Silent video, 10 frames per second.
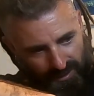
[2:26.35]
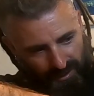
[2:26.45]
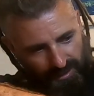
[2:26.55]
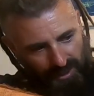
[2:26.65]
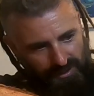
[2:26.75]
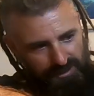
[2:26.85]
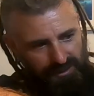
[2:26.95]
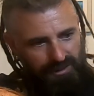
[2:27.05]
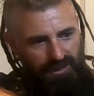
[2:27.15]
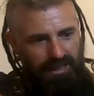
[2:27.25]
I noticed
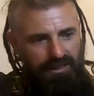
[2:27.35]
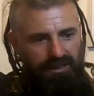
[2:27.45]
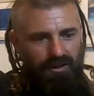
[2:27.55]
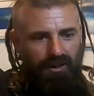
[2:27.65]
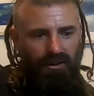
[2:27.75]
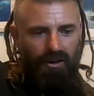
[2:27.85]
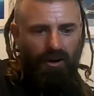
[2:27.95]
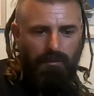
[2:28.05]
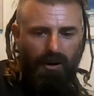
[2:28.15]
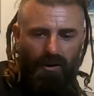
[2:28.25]
that they've got a
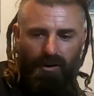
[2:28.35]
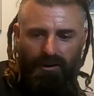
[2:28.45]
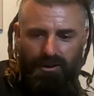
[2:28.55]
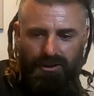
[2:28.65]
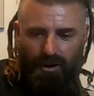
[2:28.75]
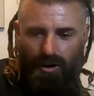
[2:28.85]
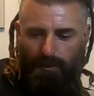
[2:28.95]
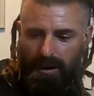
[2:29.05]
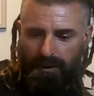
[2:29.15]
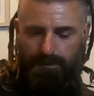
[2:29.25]
light bar on the
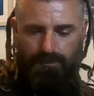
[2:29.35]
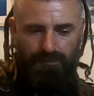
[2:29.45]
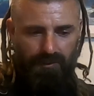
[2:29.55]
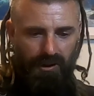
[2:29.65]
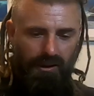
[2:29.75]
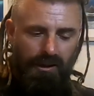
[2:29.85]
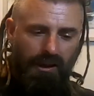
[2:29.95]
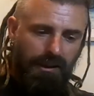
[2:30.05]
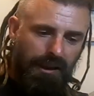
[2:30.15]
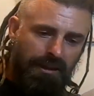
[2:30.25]
top,
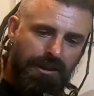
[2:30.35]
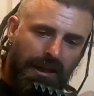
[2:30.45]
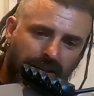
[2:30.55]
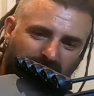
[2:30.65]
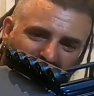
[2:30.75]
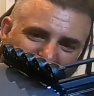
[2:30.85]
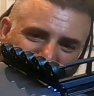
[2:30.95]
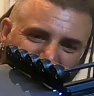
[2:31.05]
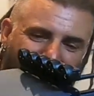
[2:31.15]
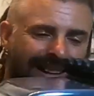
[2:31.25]
and that's actually,